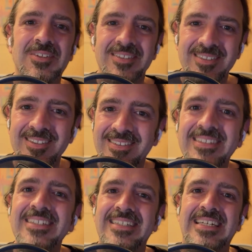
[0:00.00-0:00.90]
There's
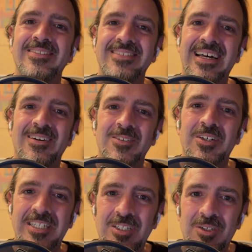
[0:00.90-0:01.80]
details to how
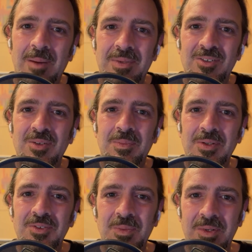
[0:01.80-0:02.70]
drag and drop are
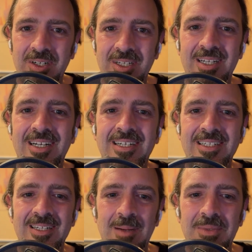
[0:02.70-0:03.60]
supposed to work
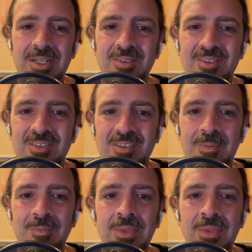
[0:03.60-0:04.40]
on an operating system.